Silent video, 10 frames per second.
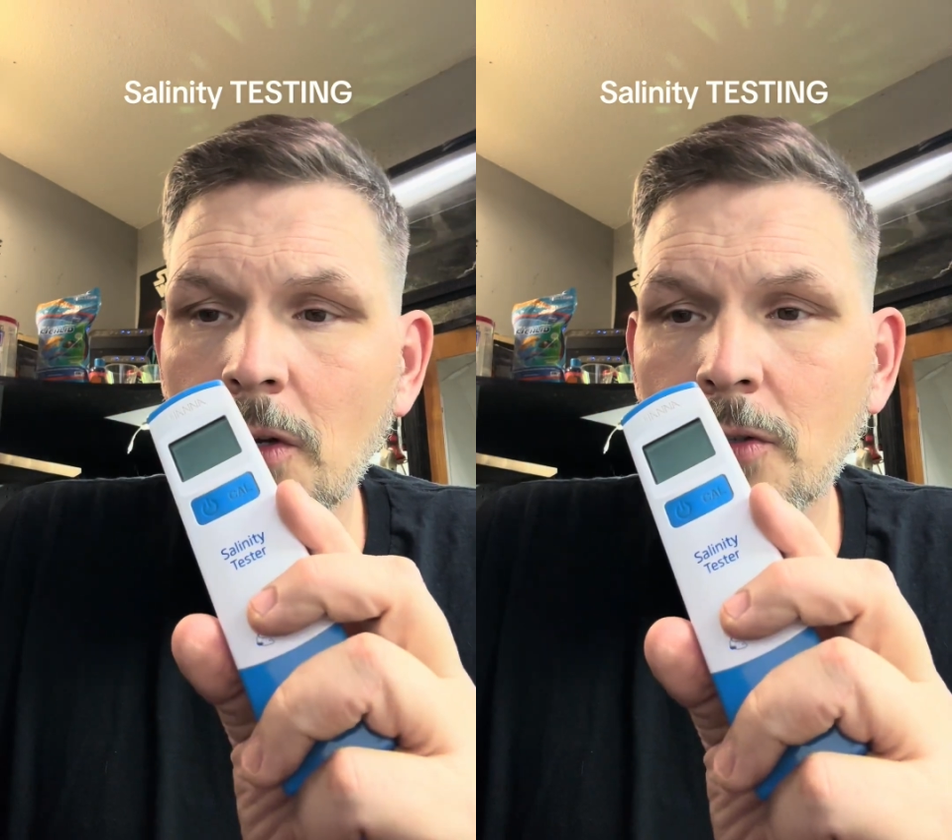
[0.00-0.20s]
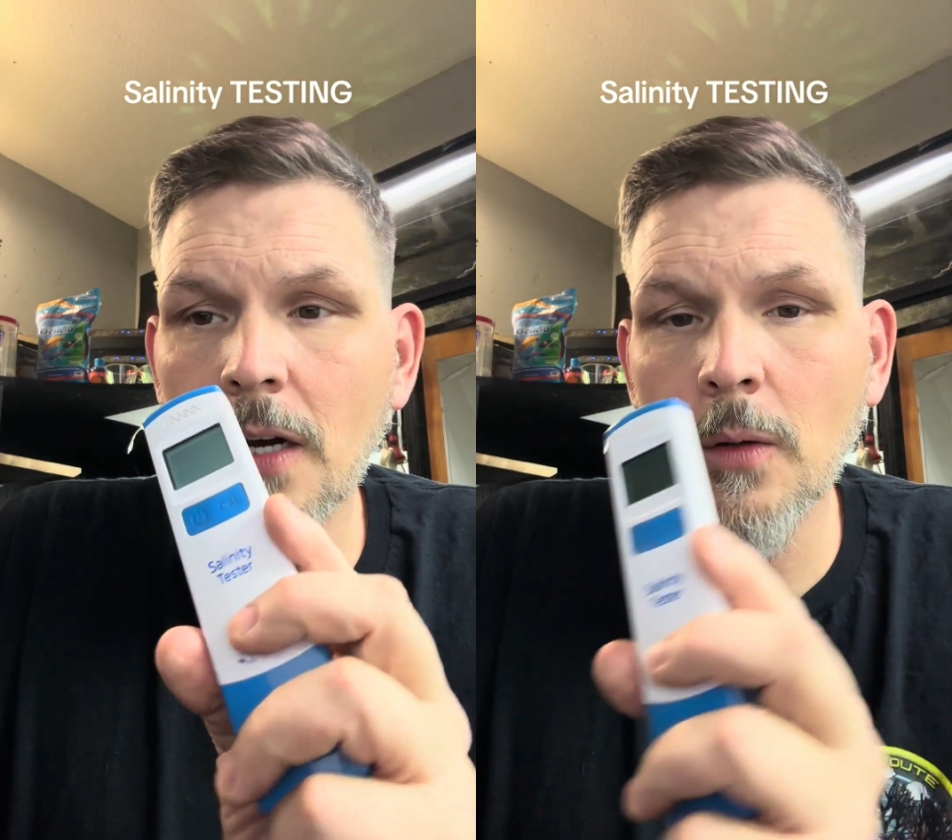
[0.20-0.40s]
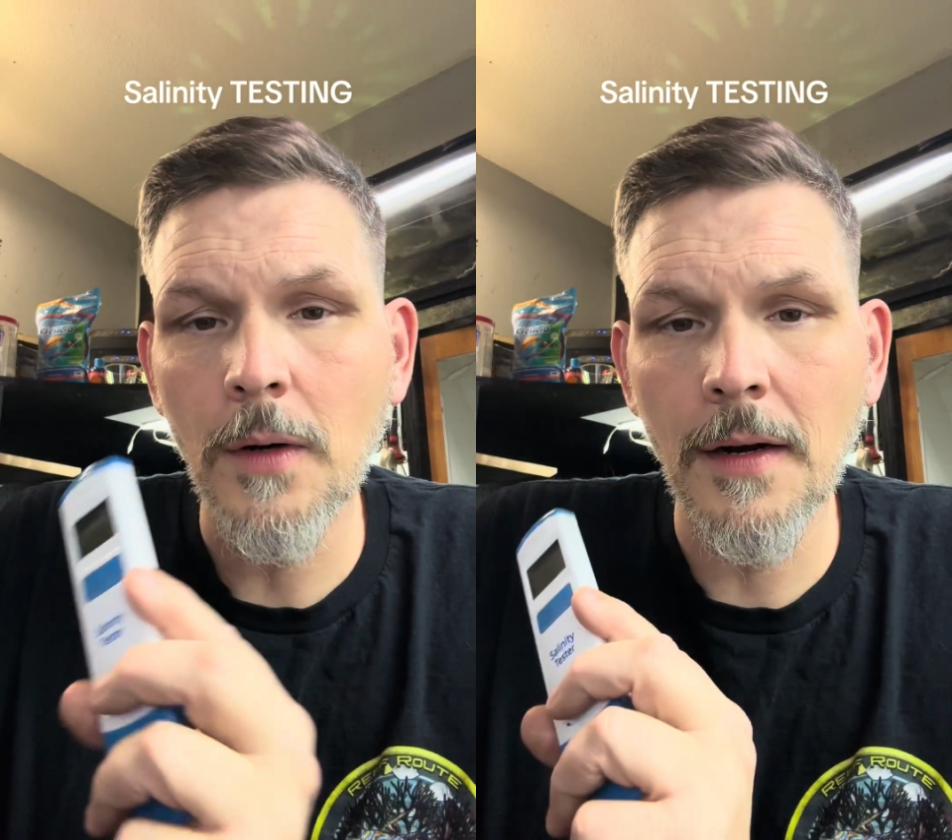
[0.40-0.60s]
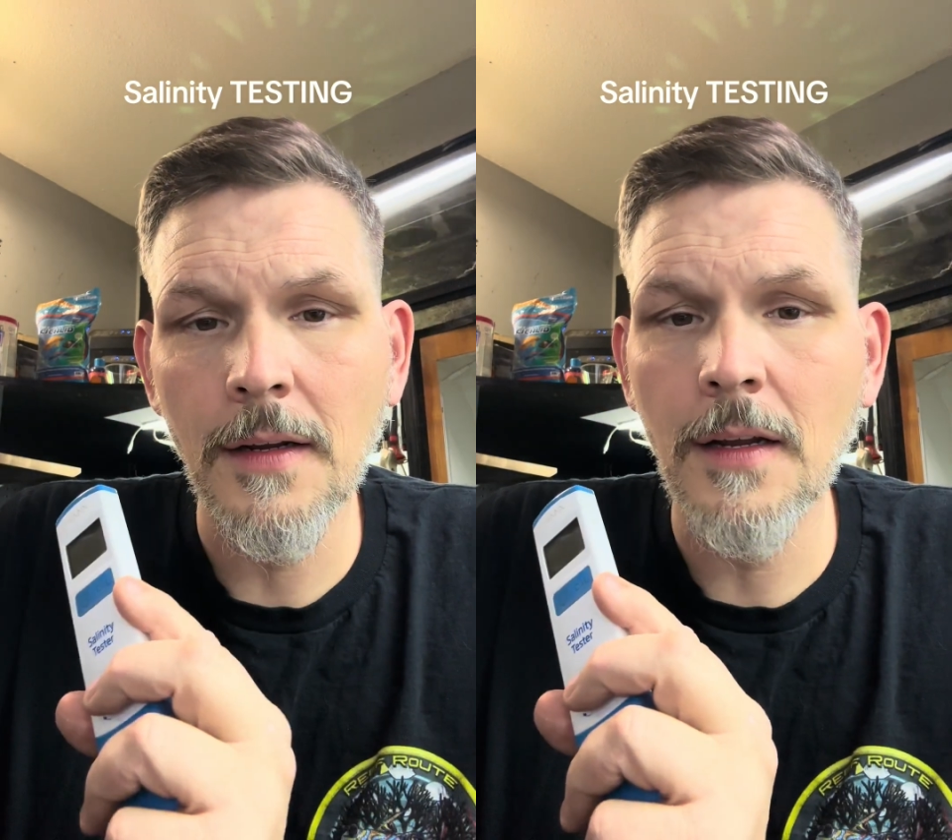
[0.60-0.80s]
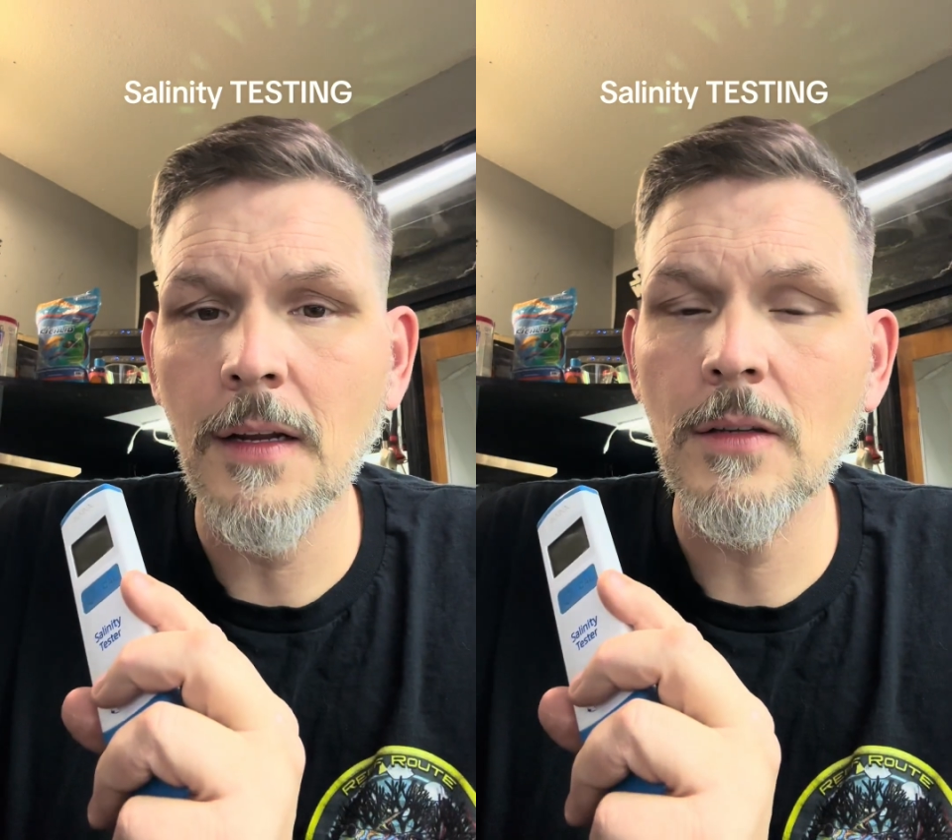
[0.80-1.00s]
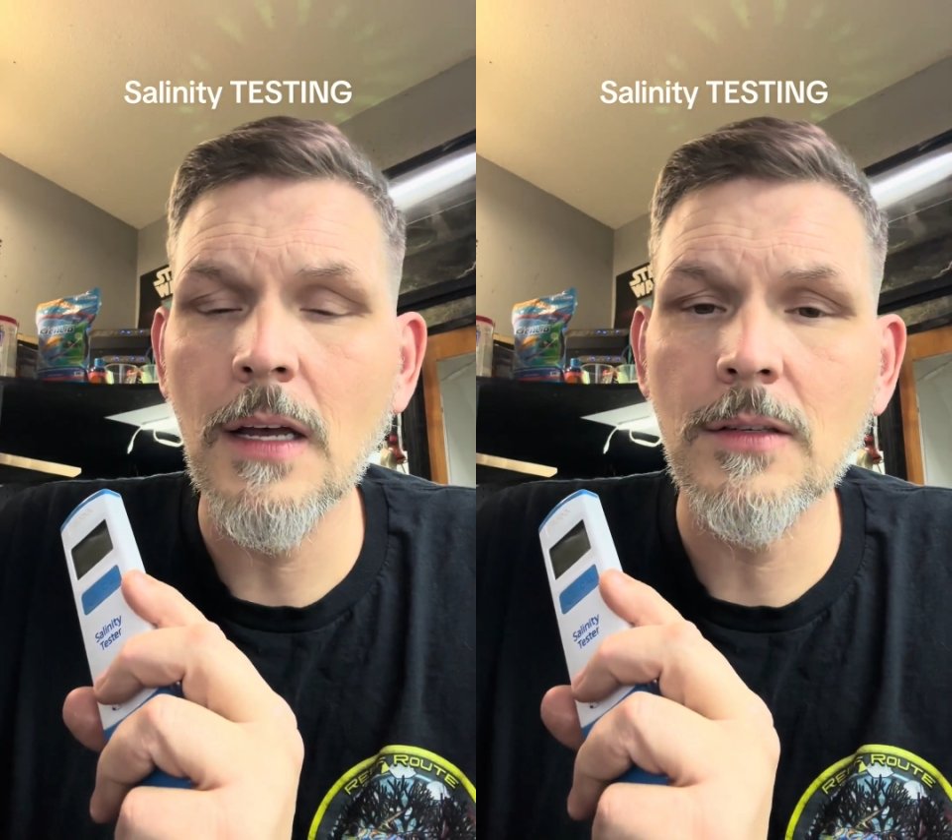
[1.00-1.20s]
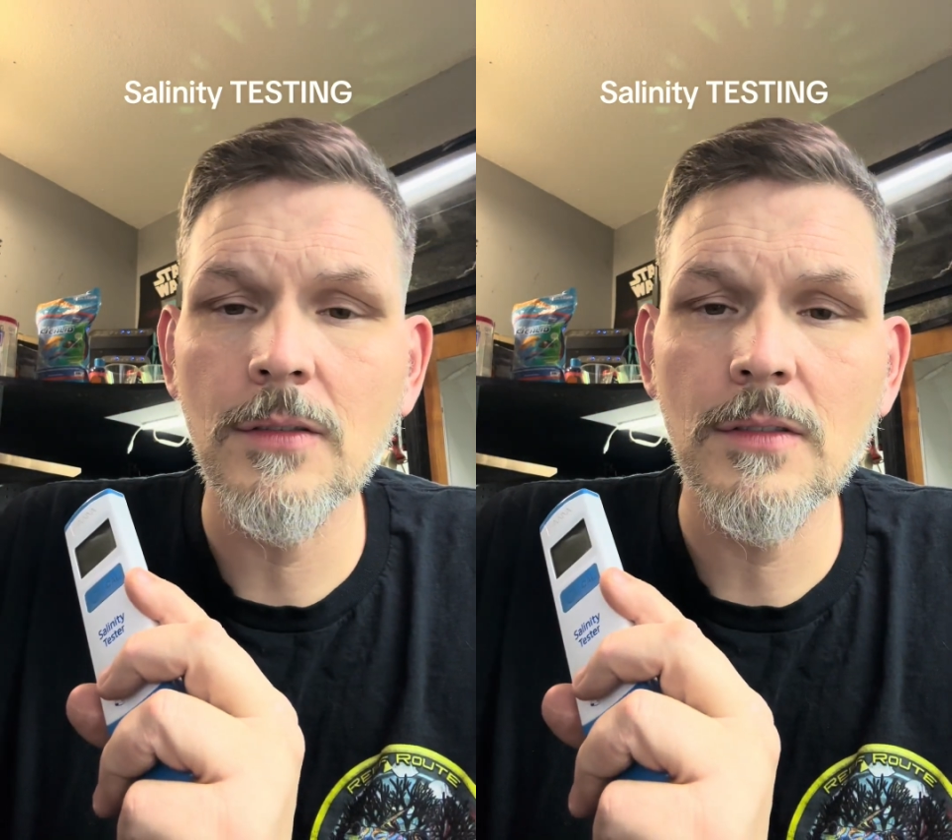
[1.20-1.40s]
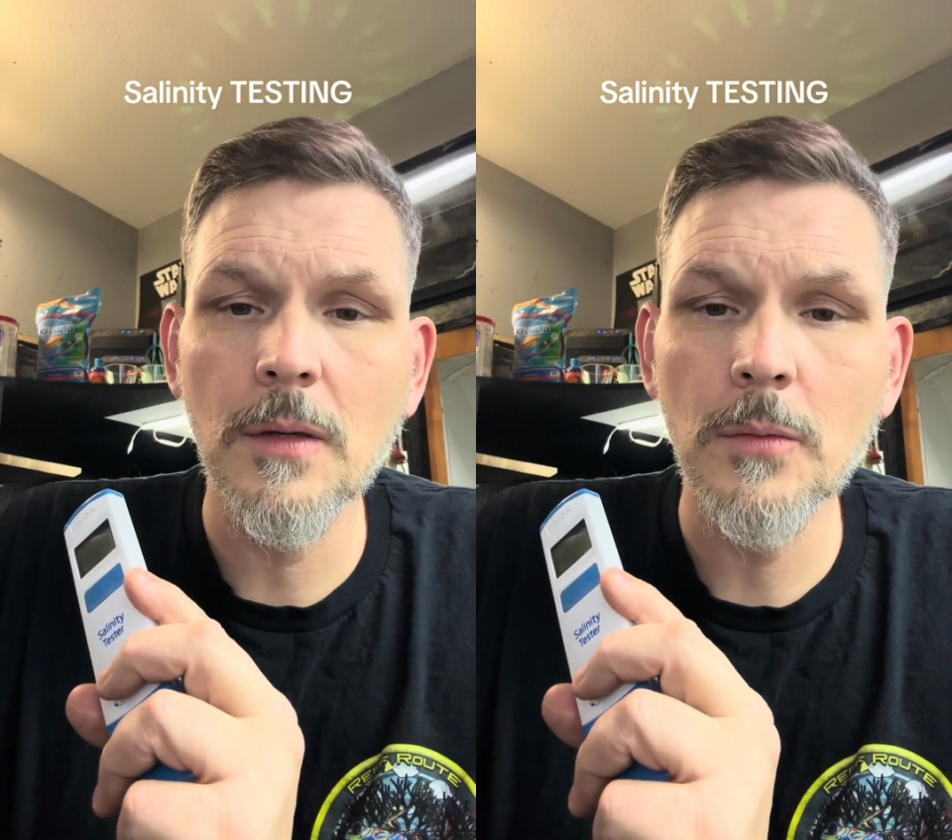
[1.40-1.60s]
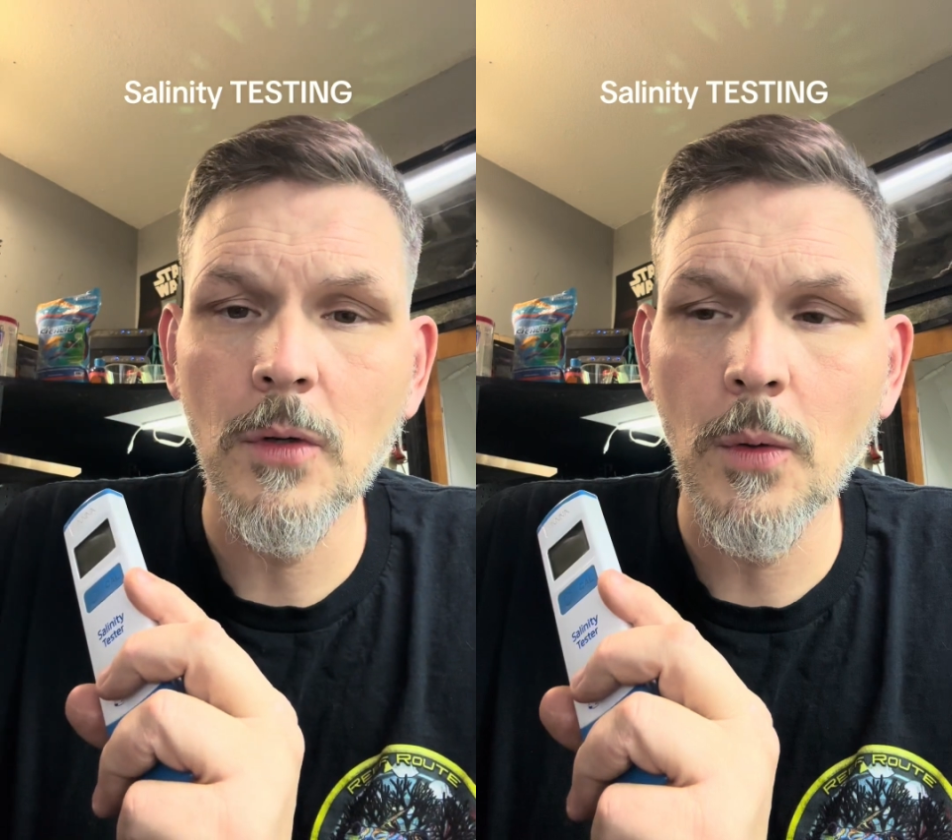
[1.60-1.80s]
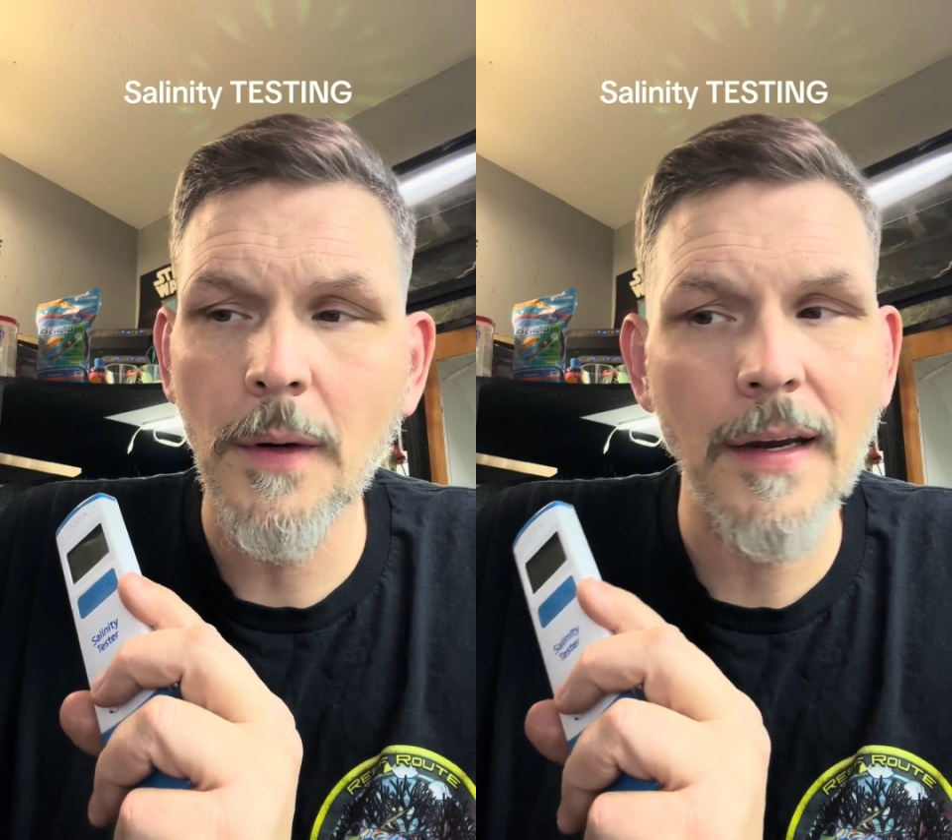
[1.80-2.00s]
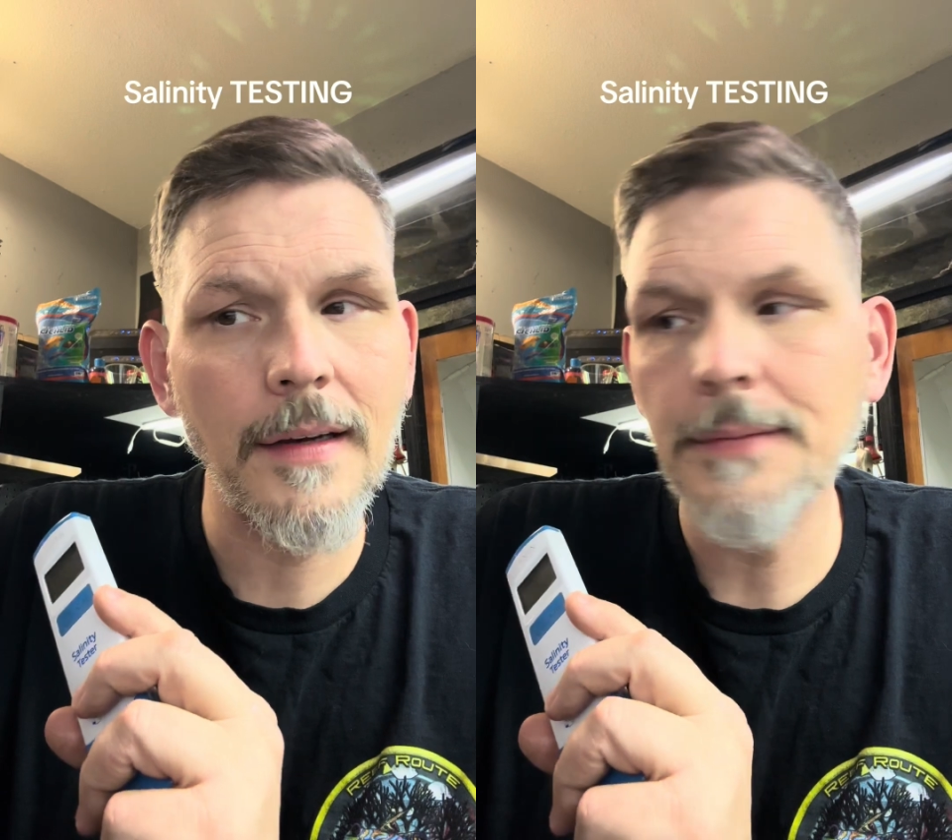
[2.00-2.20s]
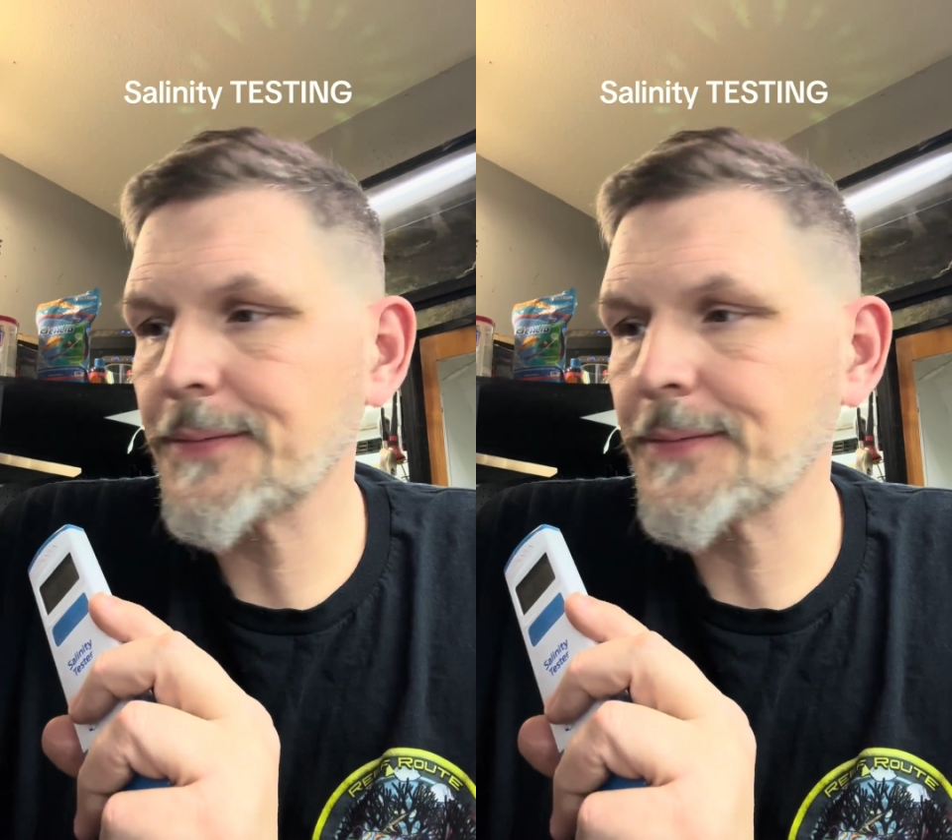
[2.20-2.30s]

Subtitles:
you try running in and touching something real quick,